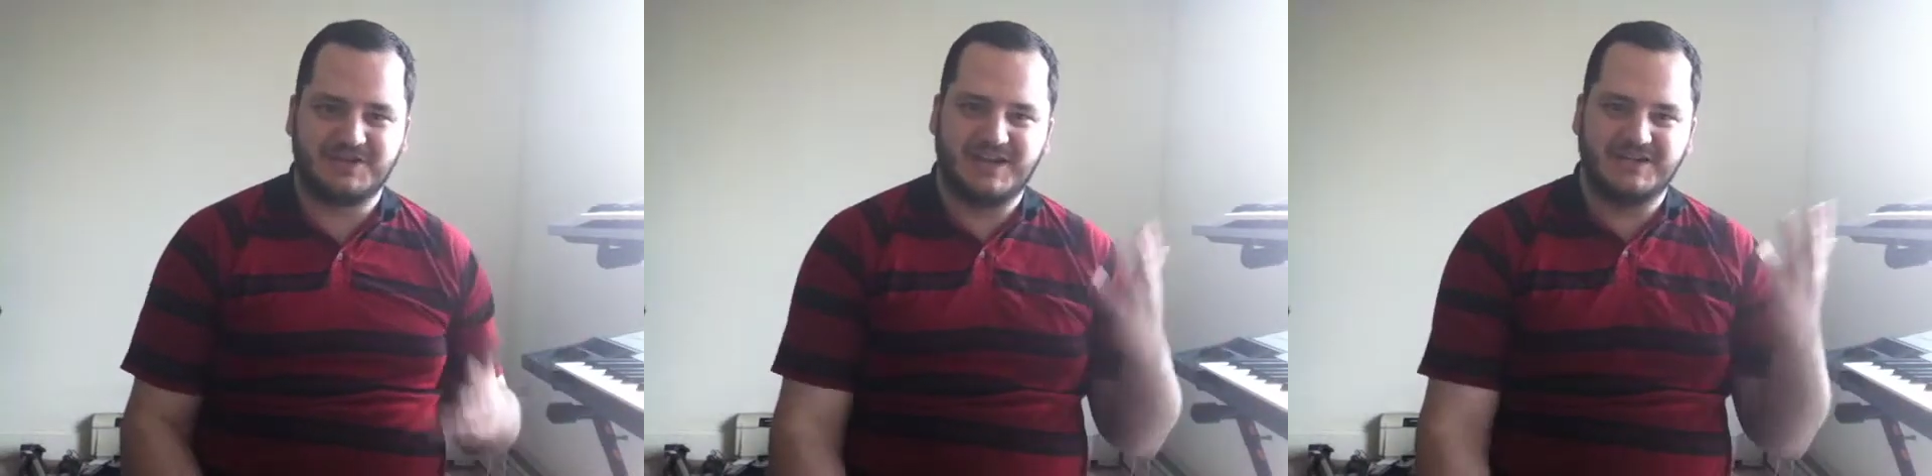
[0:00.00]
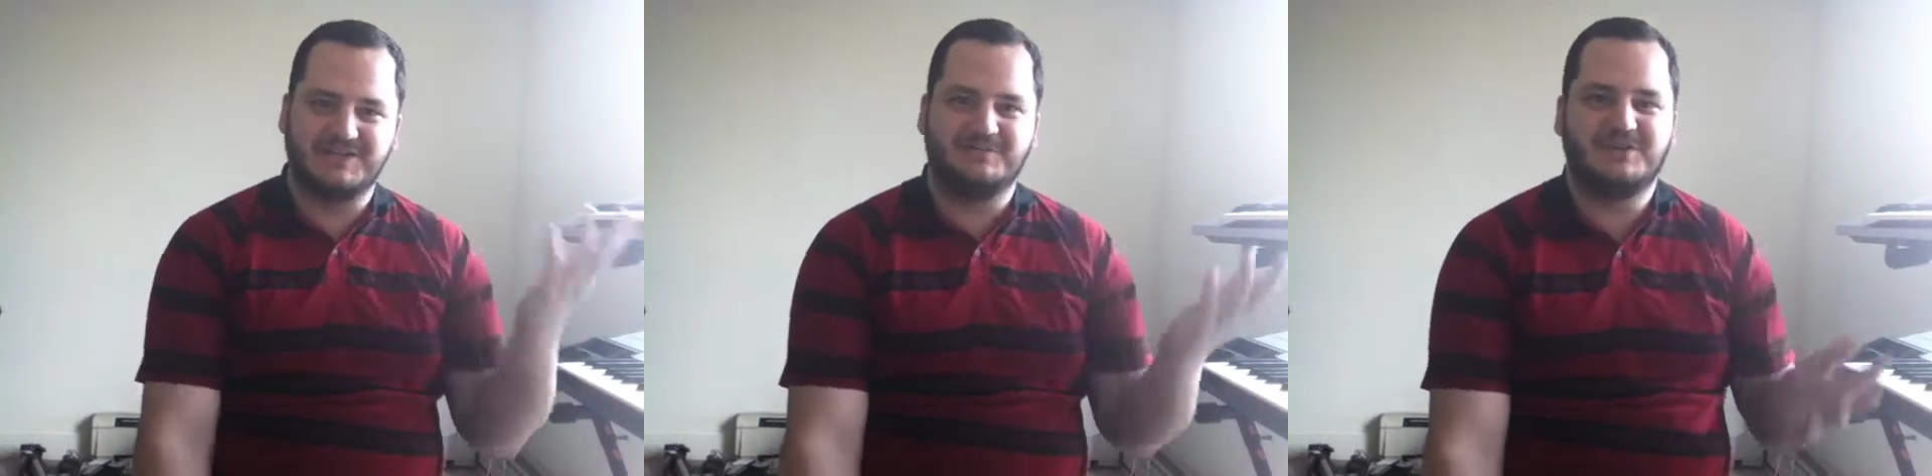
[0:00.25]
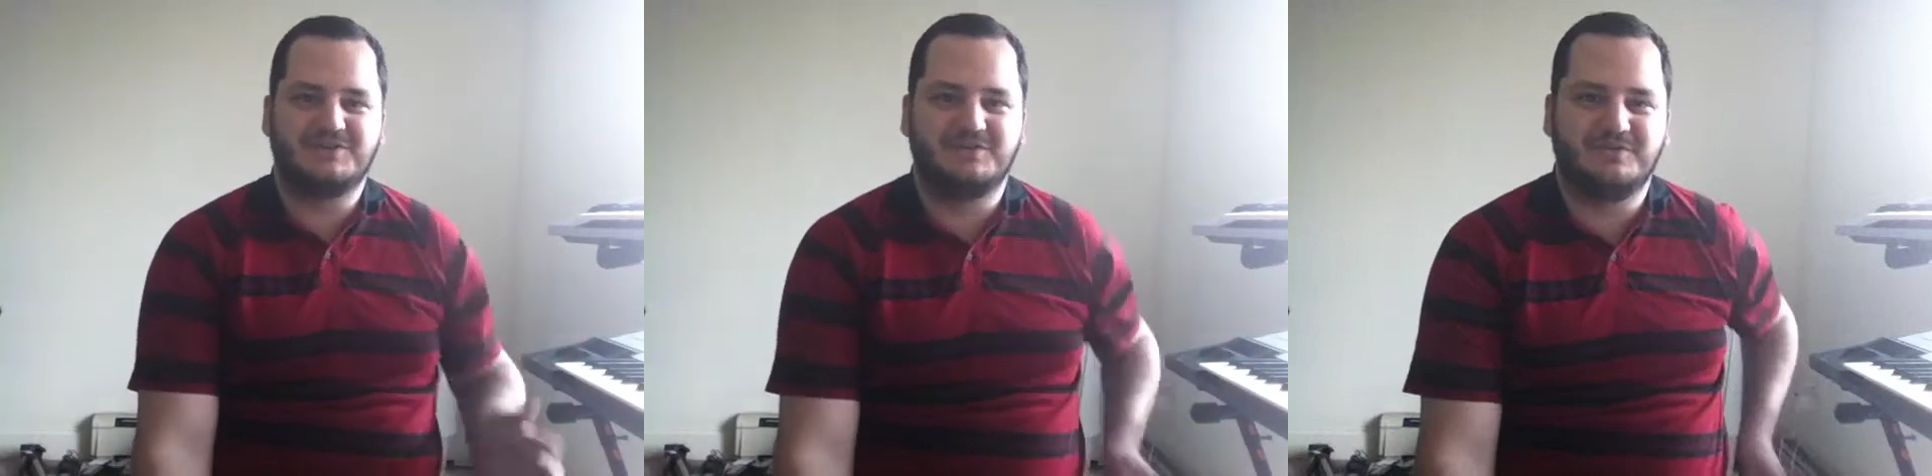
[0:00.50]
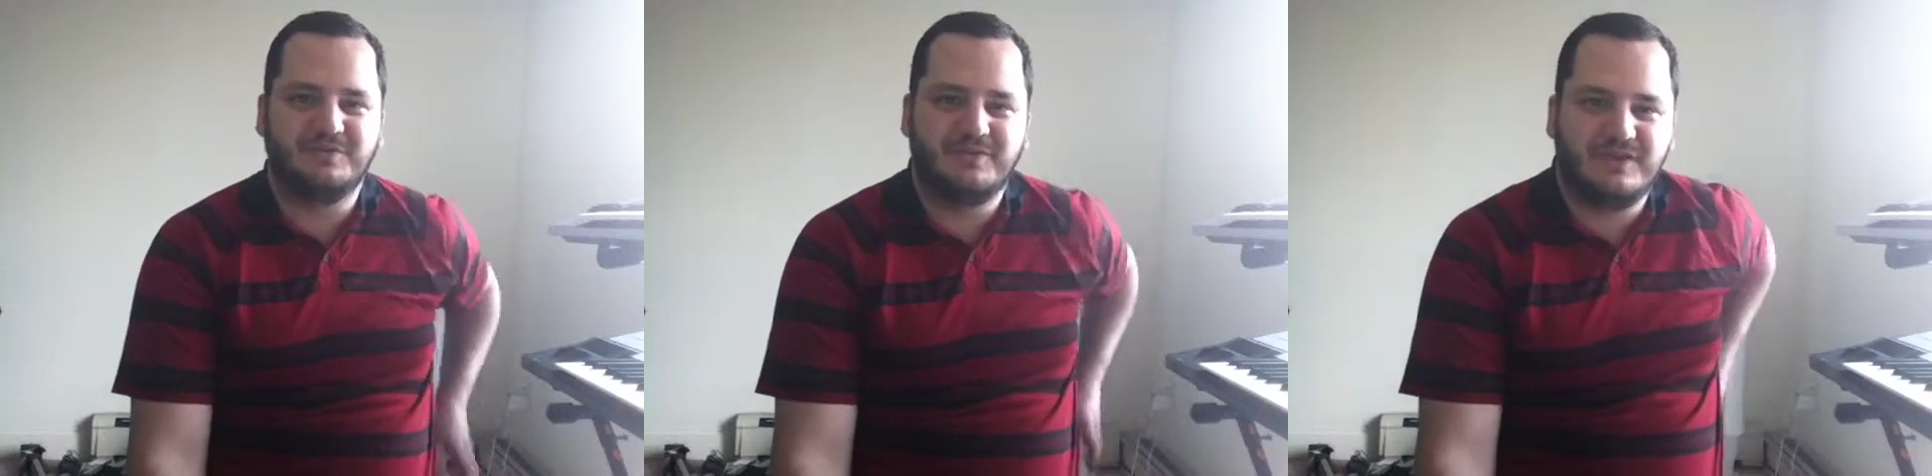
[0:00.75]
It actually makes
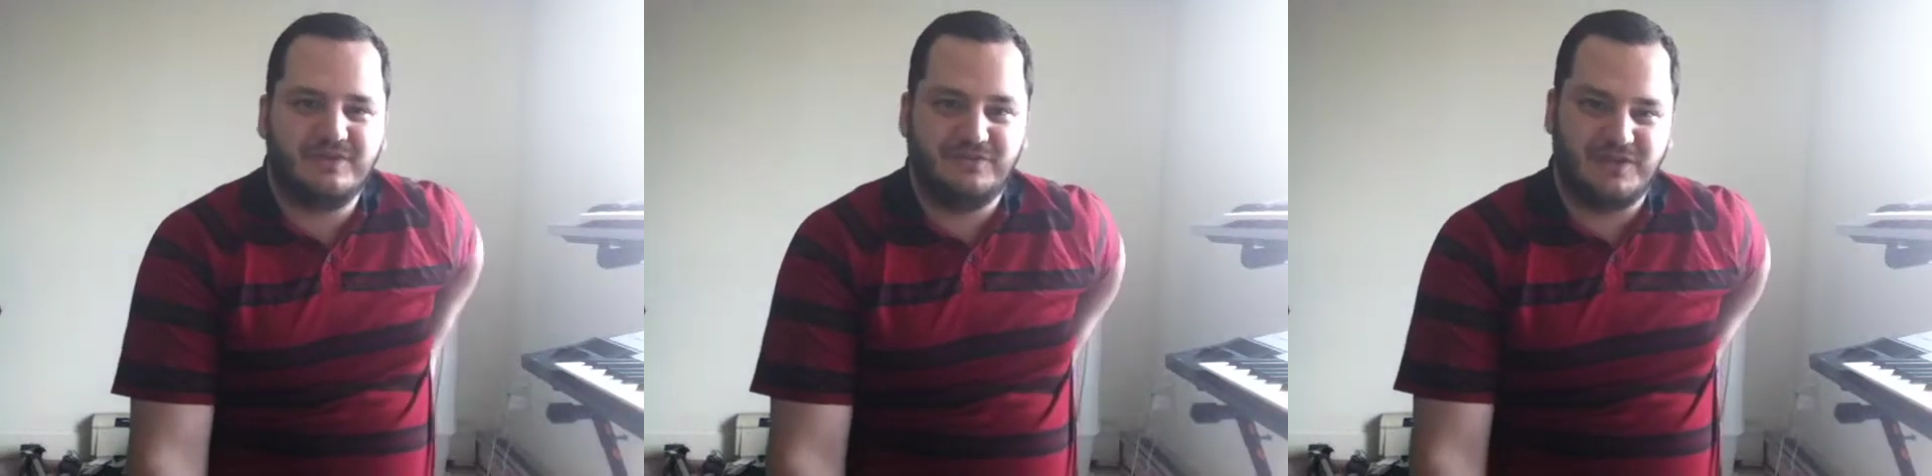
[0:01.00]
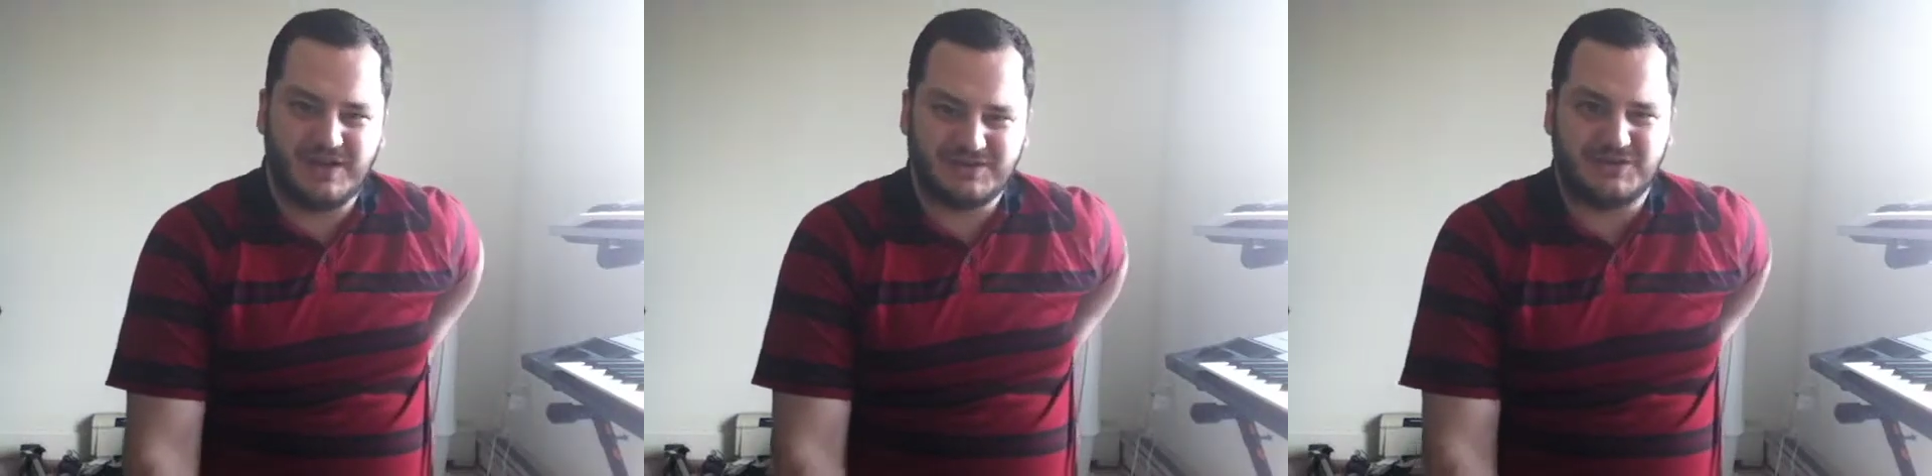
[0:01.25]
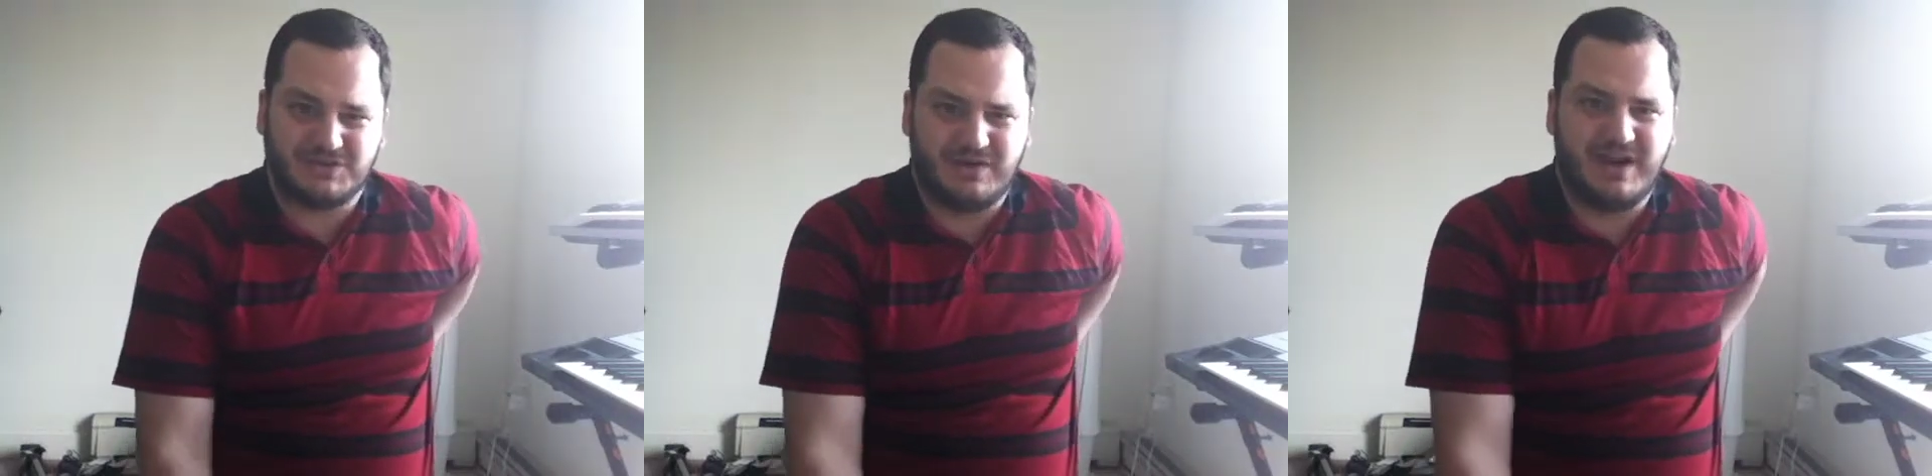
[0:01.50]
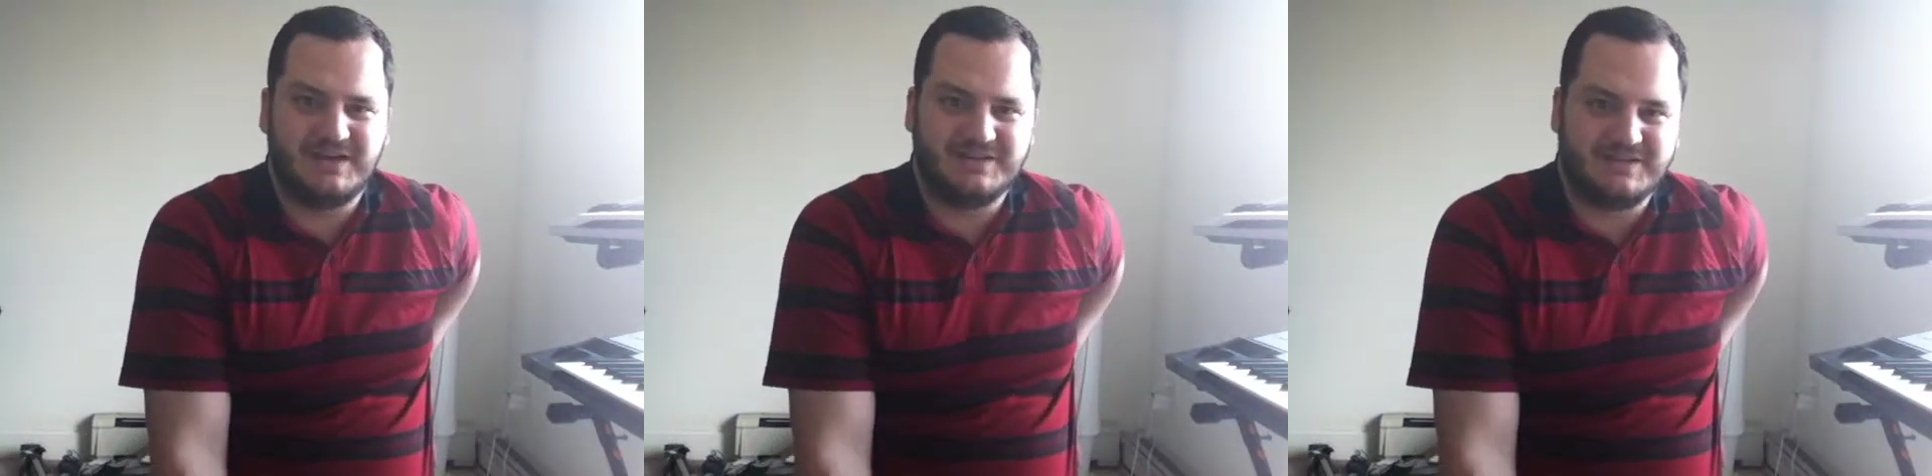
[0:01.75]
you, if you actually
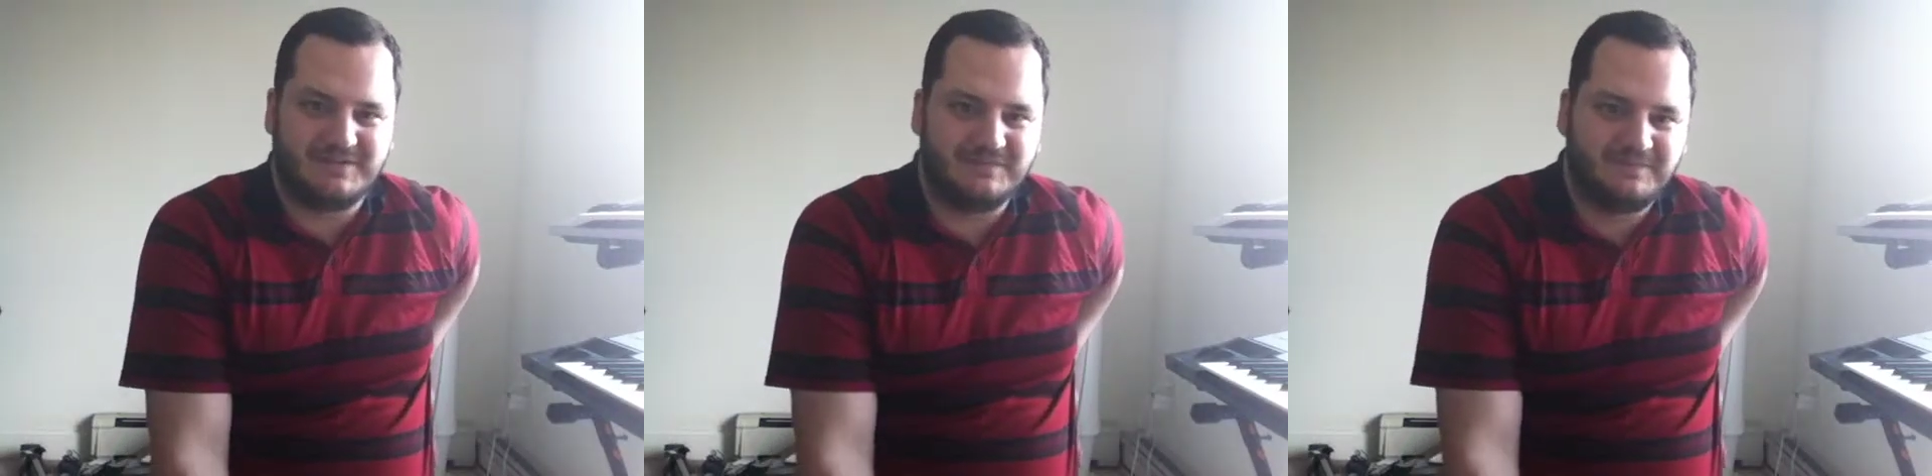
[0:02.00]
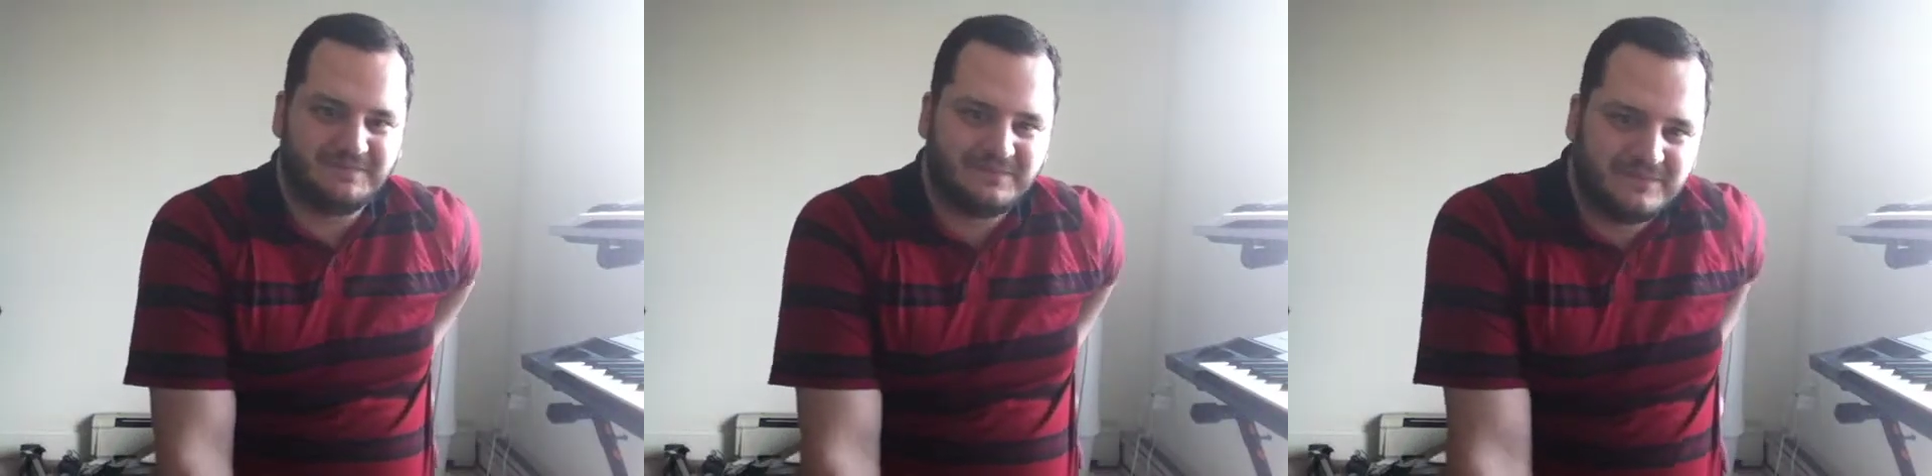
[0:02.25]
try to